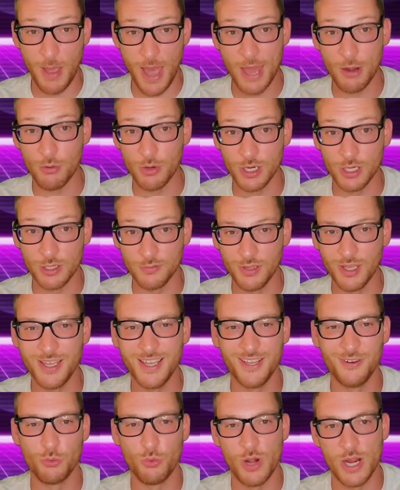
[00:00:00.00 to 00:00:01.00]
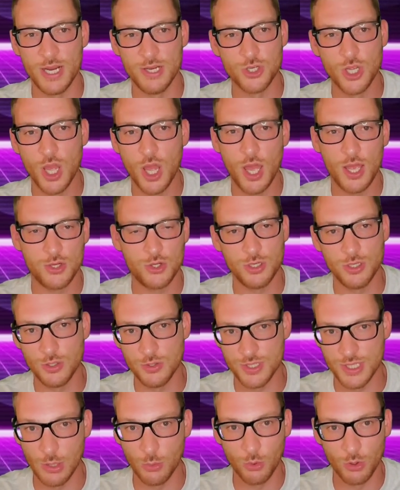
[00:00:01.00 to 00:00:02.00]
battery I shouldn't
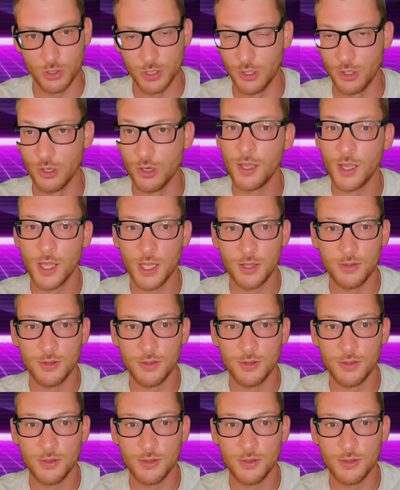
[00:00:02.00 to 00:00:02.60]
use that word here.